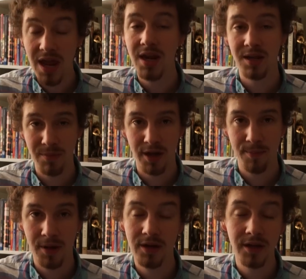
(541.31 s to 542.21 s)
made, in my
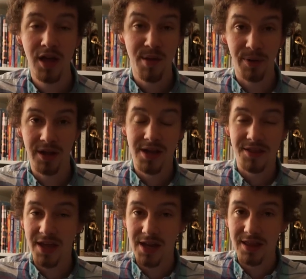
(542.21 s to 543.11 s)
opinion, but
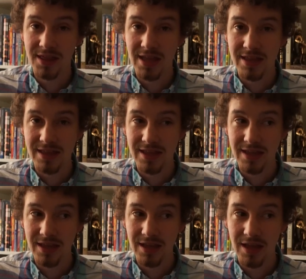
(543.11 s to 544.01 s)
that
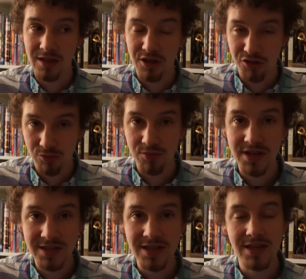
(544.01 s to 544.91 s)
the
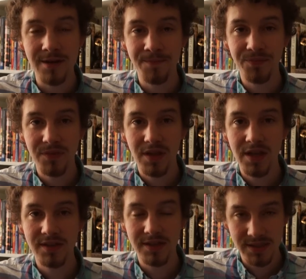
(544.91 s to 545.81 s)
3D
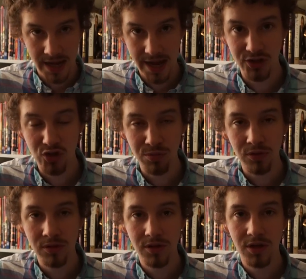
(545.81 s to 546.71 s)
is a
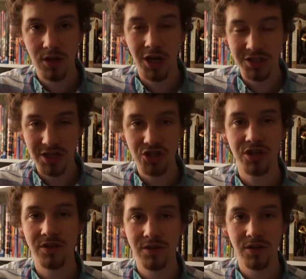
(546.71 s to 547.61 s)
tangible
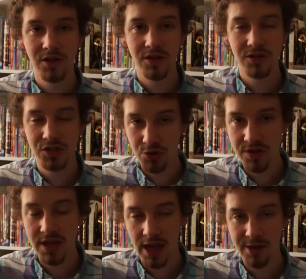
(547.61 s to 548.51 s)
addition to
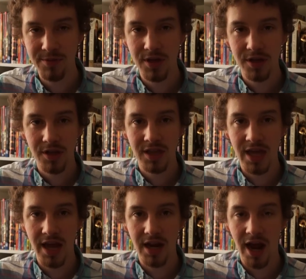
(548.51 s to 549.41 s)
the game
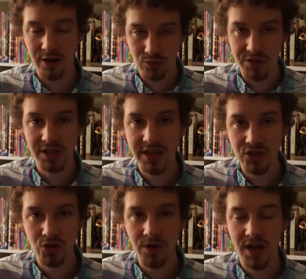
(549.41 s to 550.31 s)
that I really
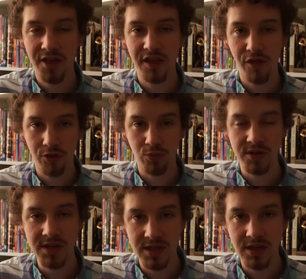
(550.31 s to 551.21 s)
enjoyed. I think
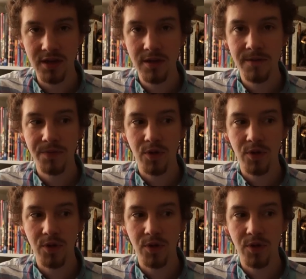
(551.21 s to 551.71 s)
3D